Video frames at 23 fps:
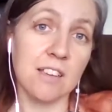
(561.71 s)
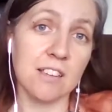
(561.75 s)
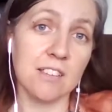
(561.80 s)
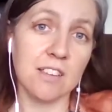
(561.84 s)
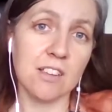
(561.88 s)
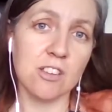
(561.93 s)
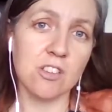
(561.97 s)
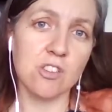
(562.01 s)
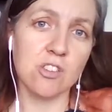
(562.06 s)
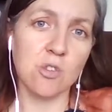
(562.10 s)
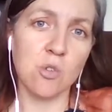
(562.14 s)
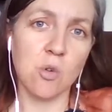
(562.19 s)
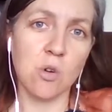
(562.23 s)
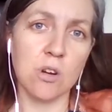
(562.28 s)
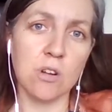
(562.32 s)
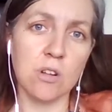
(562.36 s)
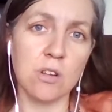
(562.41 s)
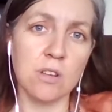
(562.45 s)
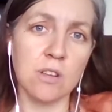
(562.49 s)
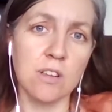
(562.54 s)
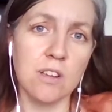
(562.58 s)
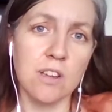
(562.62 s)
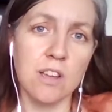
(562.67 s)
essential
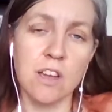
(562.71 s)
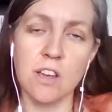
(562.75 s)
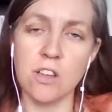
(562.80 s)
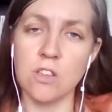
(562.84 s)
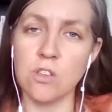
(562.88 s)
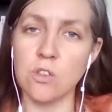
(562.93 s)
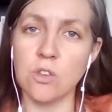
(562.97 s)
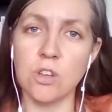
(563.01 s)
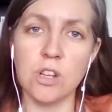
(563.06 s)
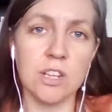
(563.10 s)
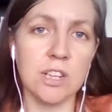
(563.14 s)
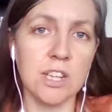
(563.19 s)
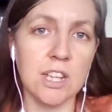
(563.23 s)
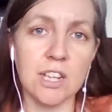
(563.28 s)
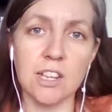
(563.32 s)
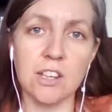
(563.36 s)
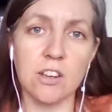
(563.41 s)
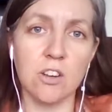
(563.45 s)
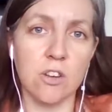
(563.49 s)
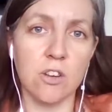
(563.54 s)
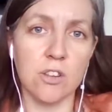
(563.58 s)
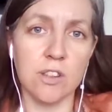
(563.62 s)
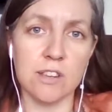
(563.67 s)
oil, you clearly
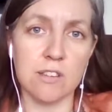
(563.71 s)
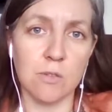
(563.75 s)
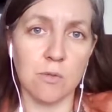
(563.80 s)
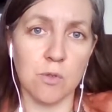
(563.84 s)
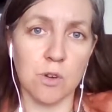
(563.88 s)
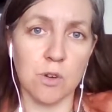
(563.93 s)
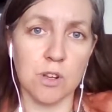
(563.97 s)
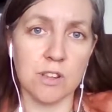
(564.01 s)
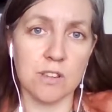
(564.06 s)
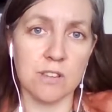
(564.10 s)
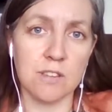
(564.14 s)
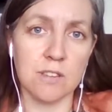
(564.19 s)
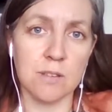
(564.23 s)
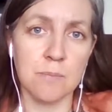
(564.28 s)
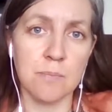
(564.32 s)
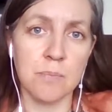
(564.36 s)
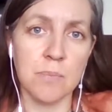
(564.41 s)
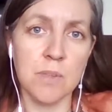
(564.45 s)
know the difference.